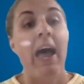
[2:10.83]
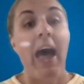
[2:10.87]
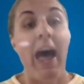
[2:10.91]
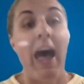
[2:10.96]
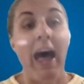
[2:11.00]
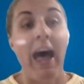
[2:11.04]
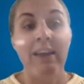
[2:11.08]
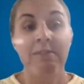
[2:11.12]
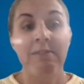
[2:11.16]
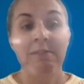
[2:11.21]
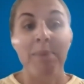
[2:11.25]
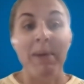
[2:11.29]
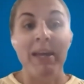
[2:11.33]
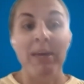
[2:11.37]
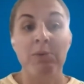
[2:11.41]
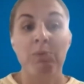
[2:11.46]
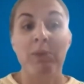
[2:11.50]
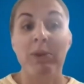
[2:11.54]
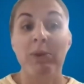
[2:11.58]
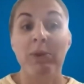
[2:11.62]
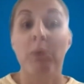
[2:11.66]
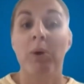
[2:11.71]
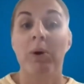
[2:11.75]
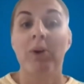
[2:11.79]
I've been
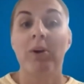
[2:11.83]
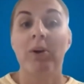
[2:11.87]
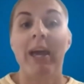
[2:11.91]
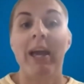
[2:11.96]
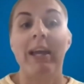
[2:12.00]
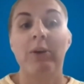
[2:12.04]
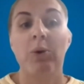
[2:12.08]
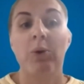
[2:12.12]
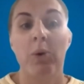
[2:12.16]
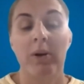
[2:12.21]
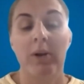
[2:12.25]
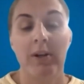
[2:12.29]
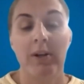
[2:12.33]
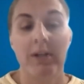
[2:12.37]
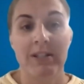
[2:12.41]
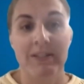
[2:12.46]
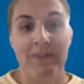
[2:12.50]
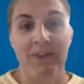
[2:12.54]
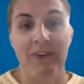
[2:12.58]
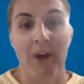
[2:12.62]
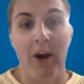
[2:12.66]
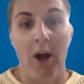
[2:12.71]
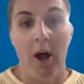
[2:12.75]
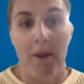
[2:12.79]
with World Headquarters
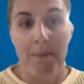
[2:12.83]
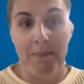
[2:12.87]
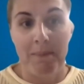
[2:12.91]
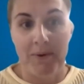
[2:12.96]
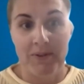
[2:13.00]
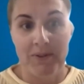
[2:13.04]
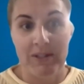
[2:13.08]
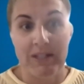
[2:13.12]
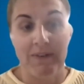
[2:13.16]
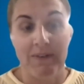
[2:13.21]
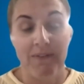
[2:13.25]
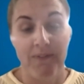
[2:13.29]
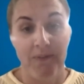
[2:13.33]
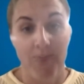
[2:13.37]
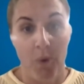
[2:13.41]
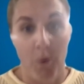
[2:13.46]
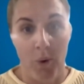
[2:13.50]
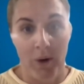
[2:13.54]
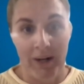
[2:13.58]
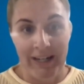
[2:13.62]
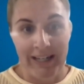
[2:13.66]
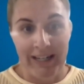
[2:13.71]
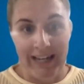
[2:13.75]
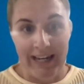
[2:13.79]
for almost
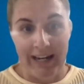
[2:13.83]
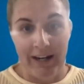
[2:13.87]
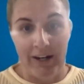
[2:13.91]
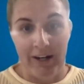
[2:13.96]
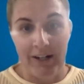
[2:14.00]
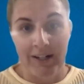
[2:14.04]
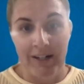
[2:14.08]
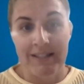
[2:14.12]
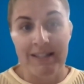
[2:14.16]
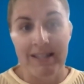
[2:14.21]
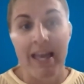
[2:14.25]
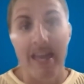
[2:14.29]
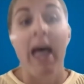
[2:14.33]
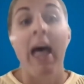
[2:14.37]
4 years.